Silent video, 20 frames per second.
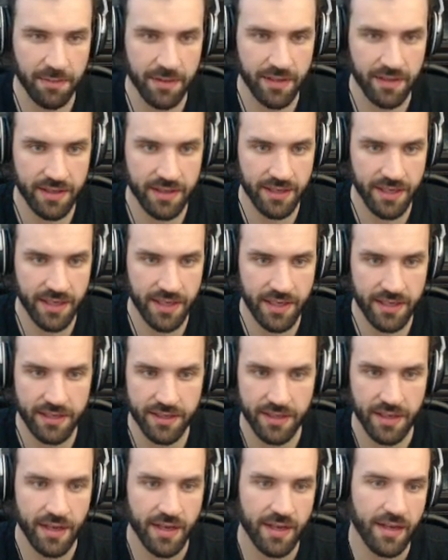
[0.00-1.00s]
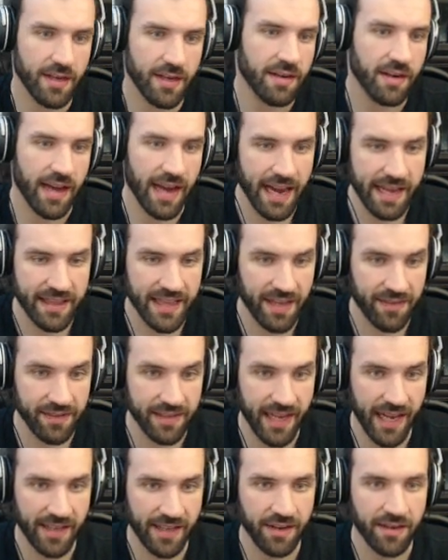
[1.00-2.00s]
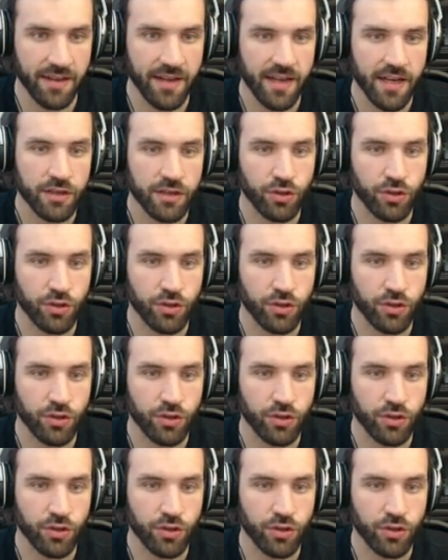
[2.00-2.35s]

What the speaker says: abilities, 8 level cannon.